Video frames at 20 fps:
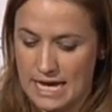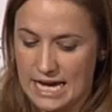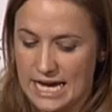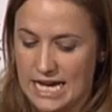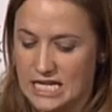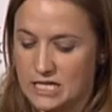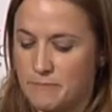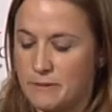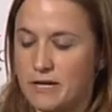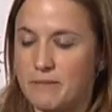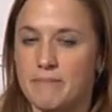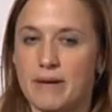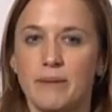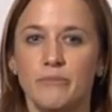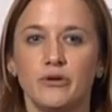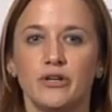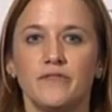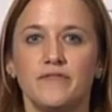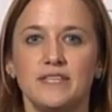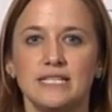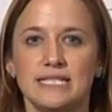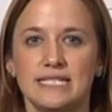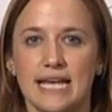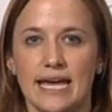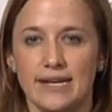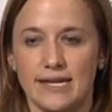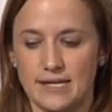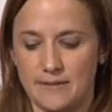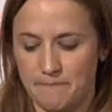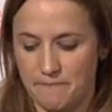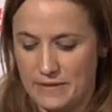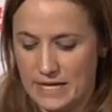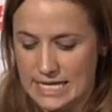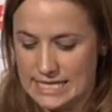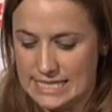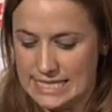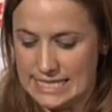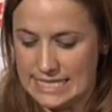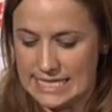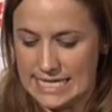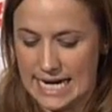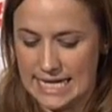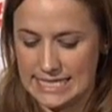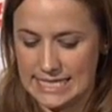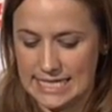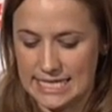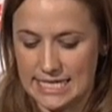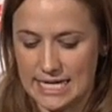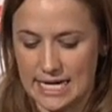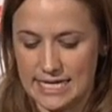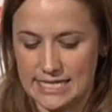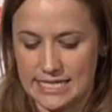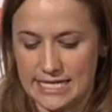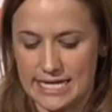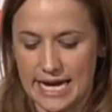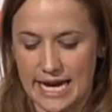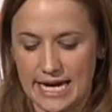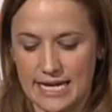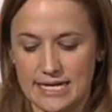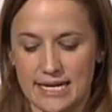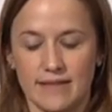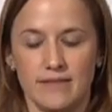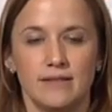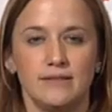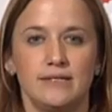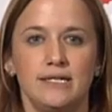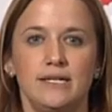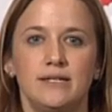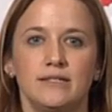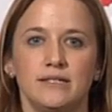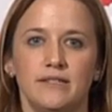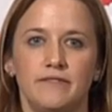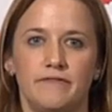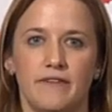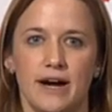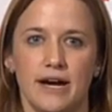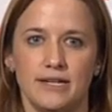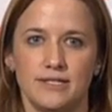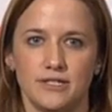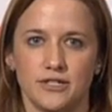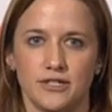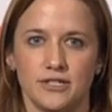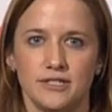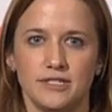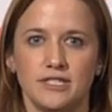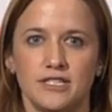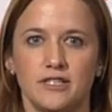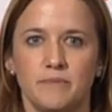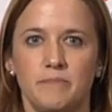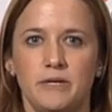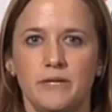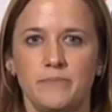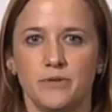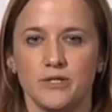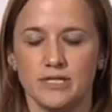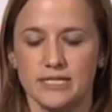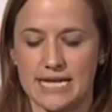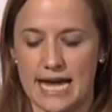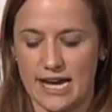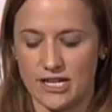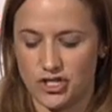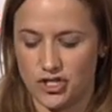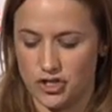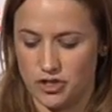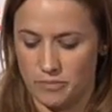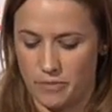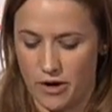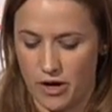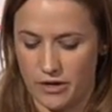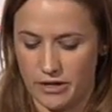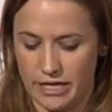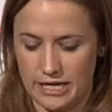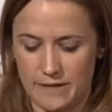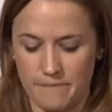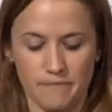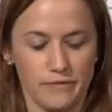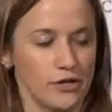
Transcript: He's been a member of the Senate since 1998 and the legal advisor to the People's National Party,